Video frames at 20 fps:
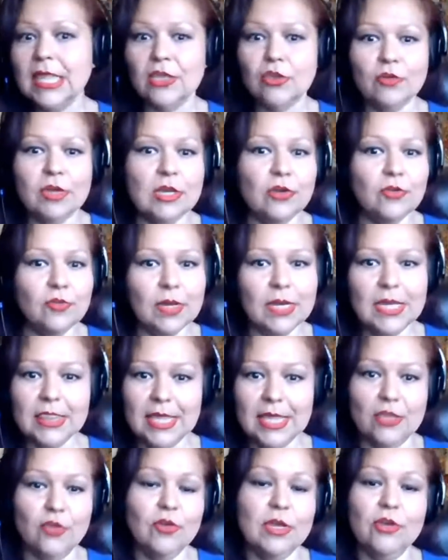You can do
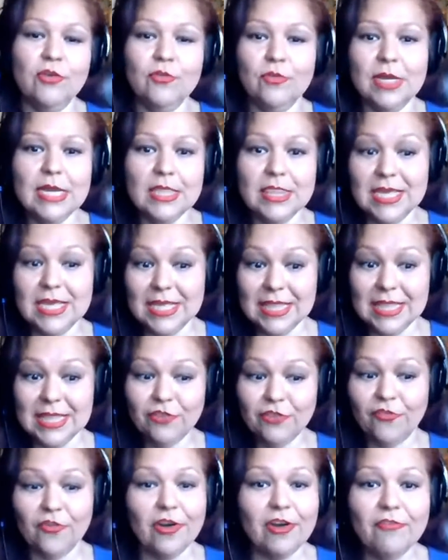anything. You can do anything. And
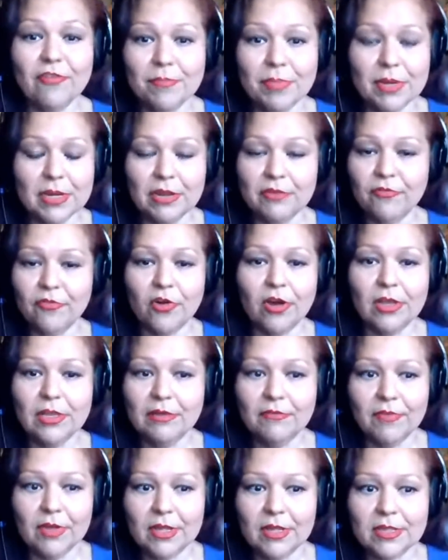that's for everybody, for all
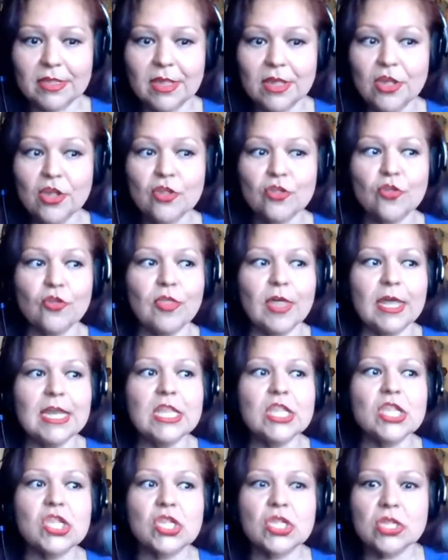of us. So that
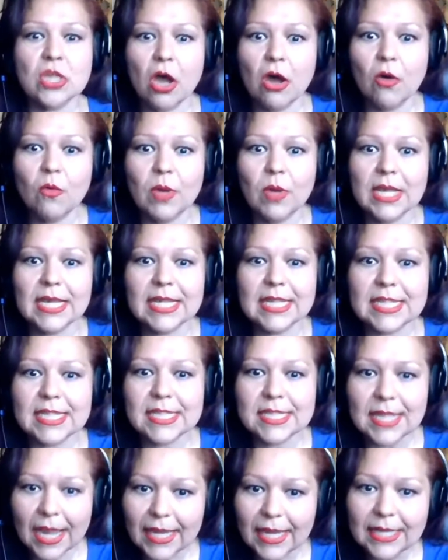is so
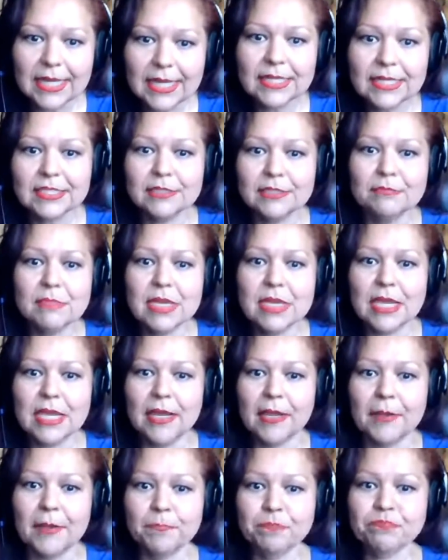exciting to
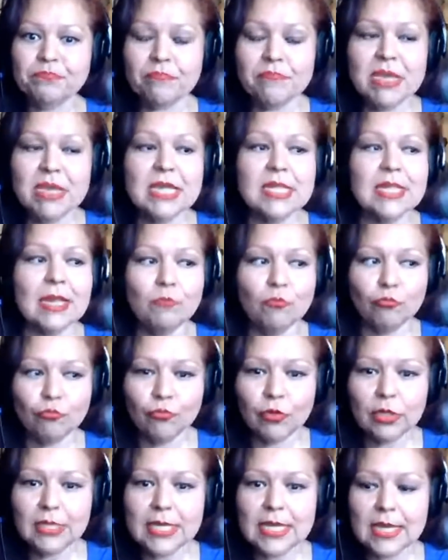me, because I'm
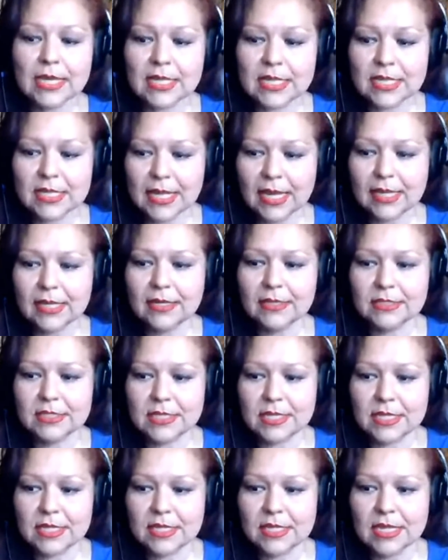really excited to
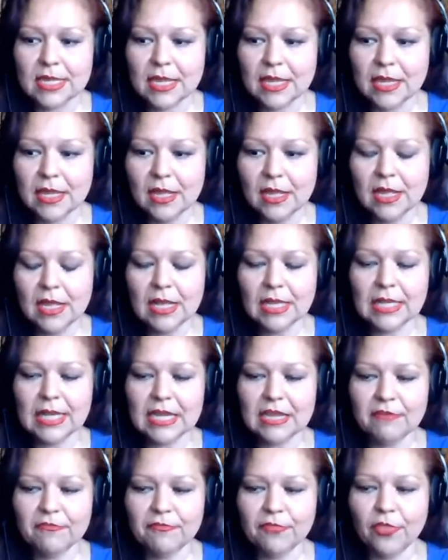see,
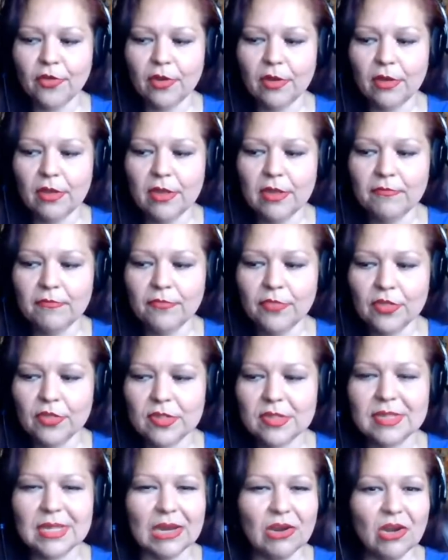like, if the
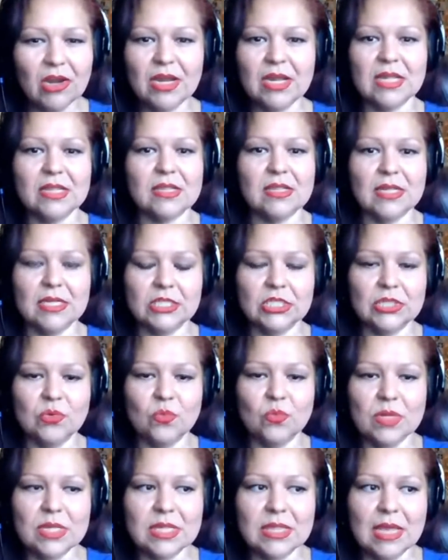surrogate session
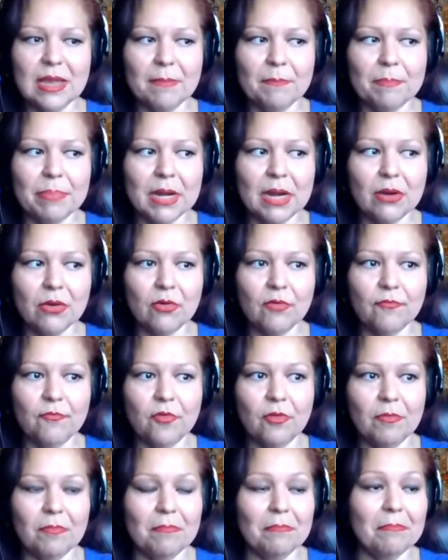was that
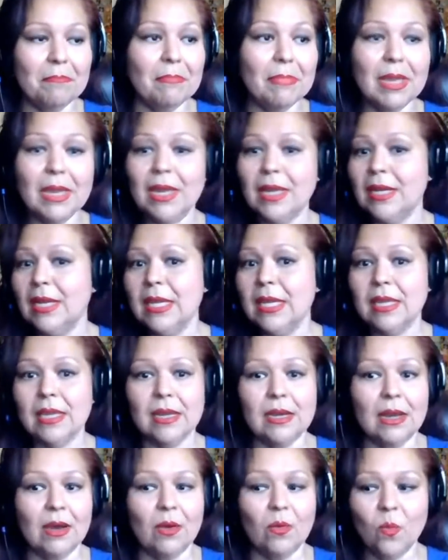powerful, man, I
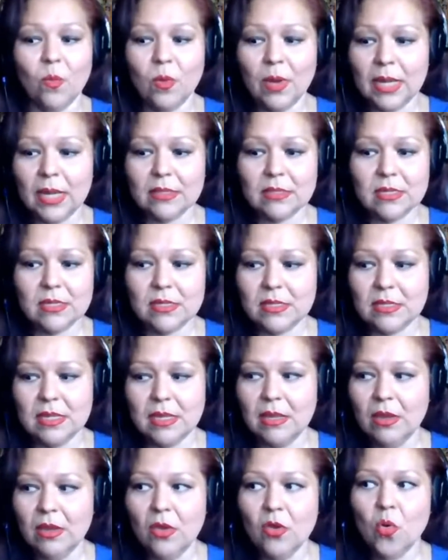cannot wait to
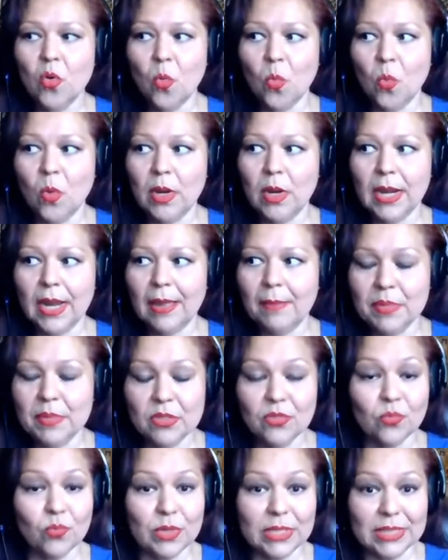see what
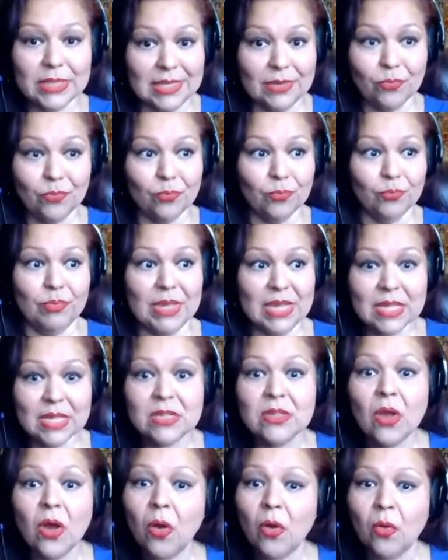happens with
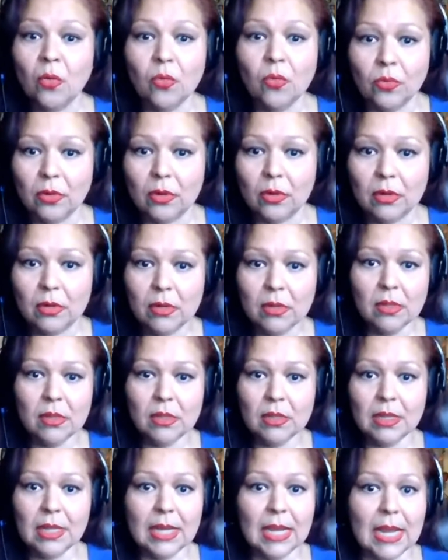his own.
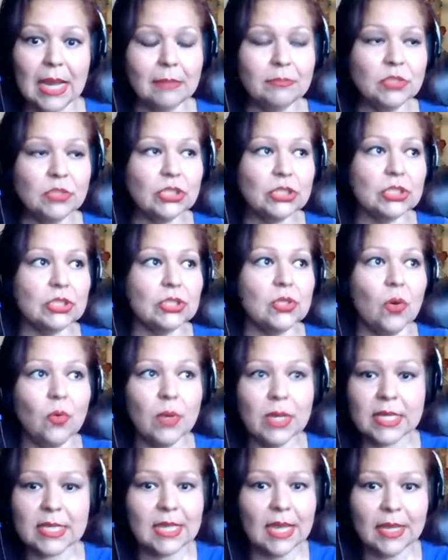Like, I'm just so
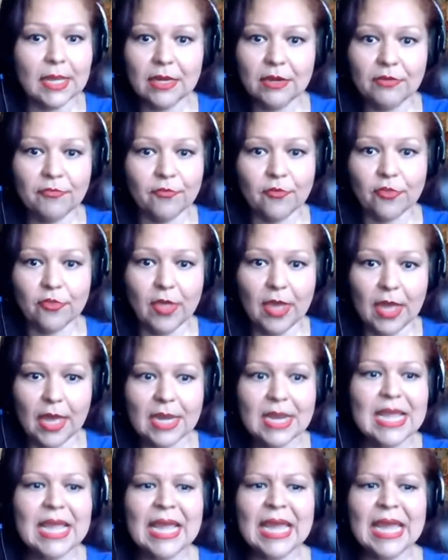excited for that.